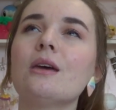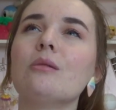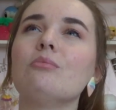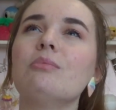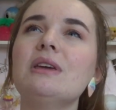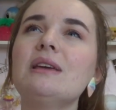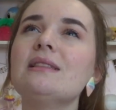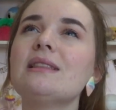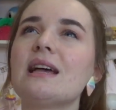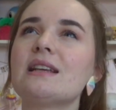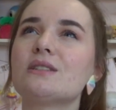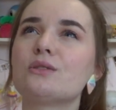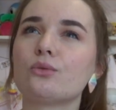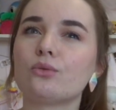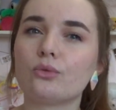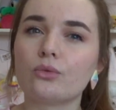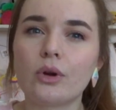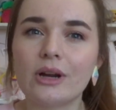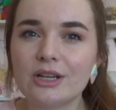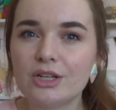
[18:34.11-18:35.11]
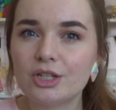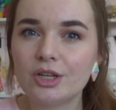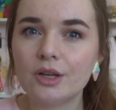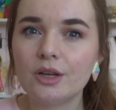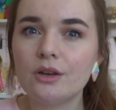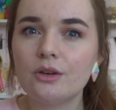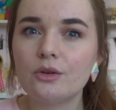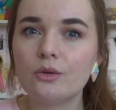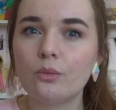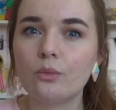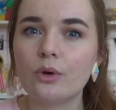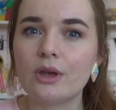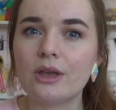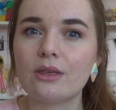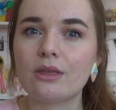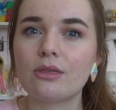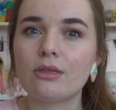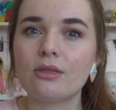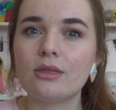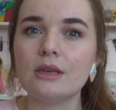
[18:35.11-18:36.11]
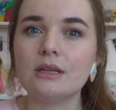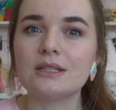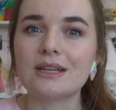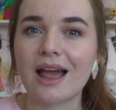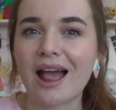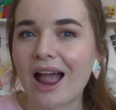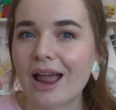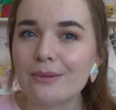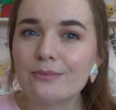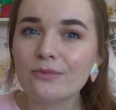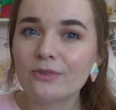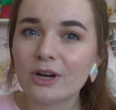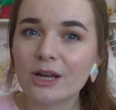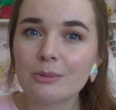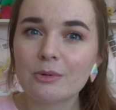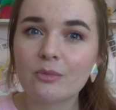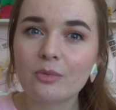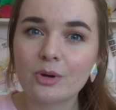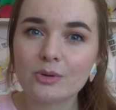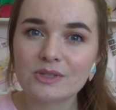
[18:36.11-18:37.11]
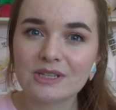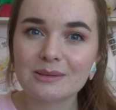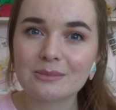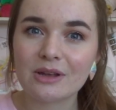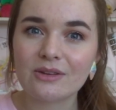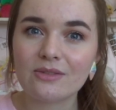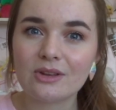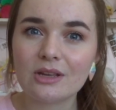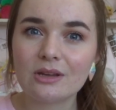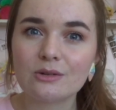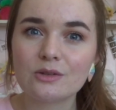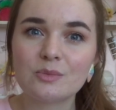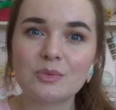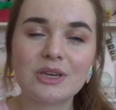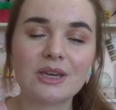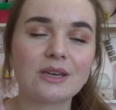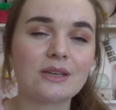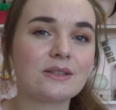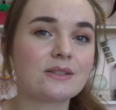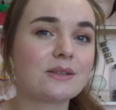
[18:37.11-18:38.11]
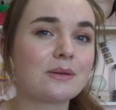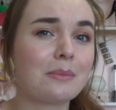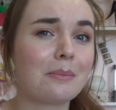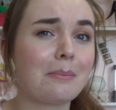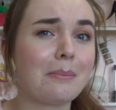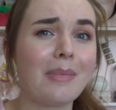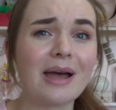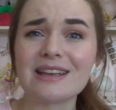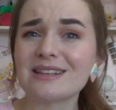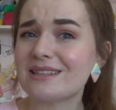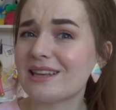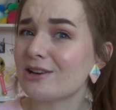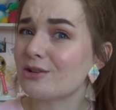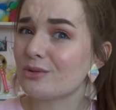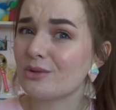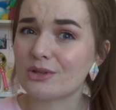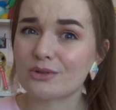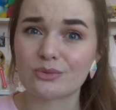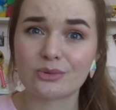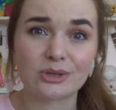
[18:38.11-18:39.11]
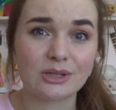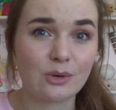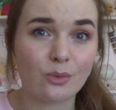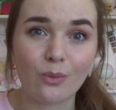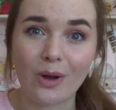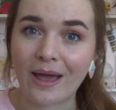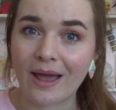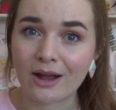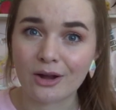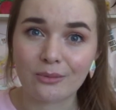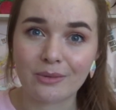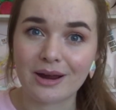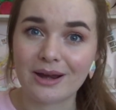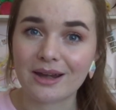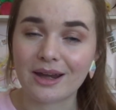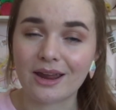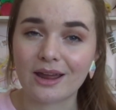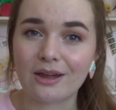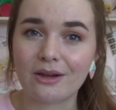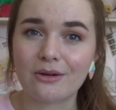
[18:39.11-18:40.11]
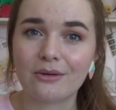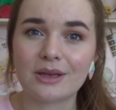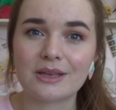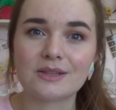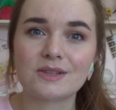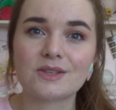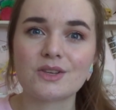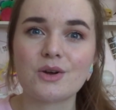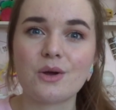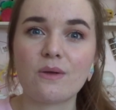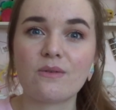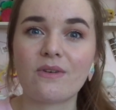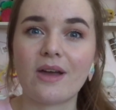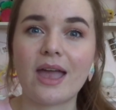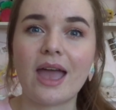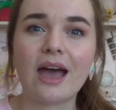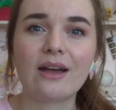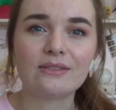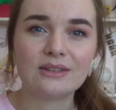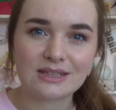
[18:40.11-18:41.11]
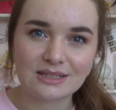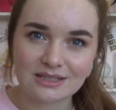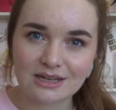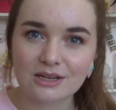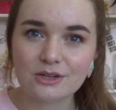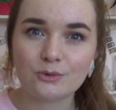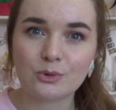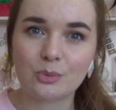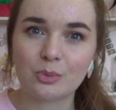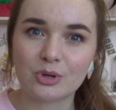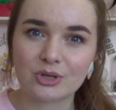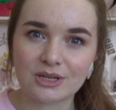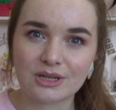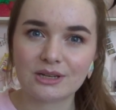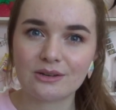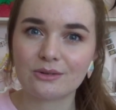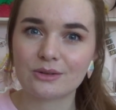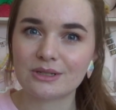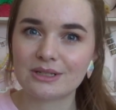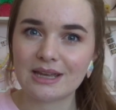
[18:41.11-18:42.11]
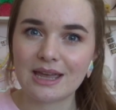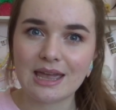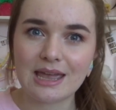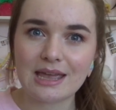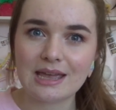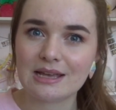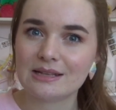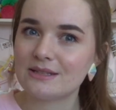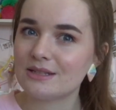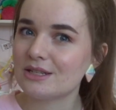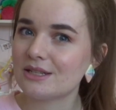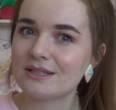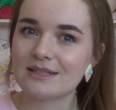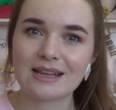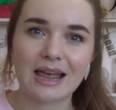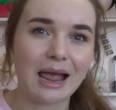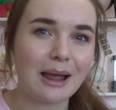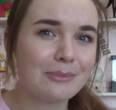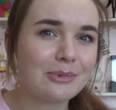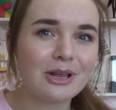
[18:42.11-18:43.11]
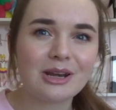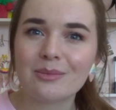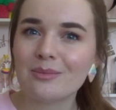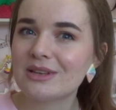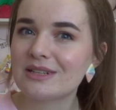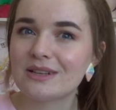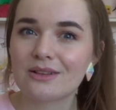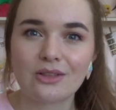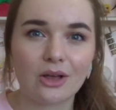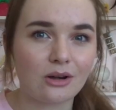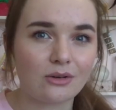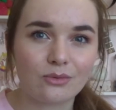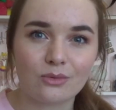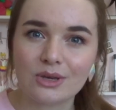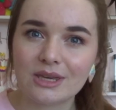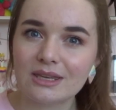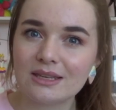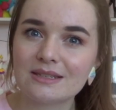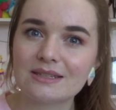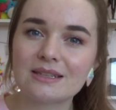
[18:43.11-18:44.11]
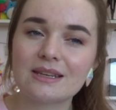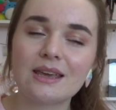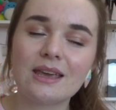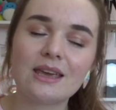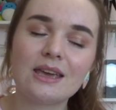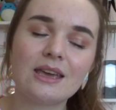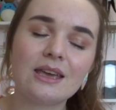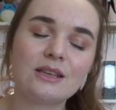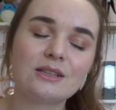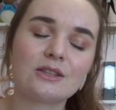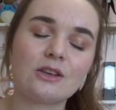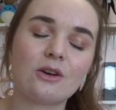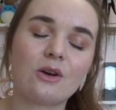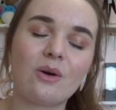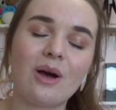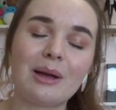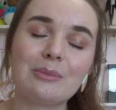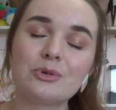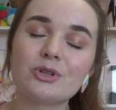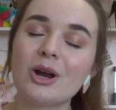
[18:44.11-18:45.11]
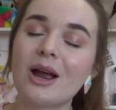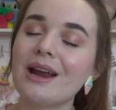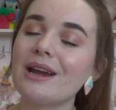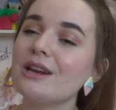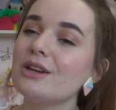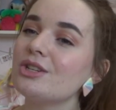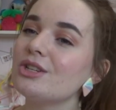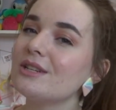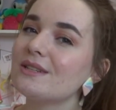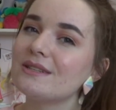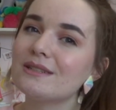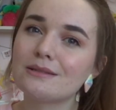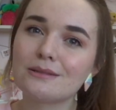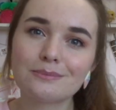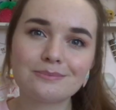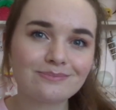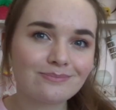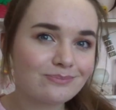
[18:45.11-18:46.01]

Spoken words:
be less rigid with the time frame of posting my videos because my schedule is really whack right now, and so if I have to stick to a particular day, it's just, I'm gonna miss a lot of weeks. So I'm trying to just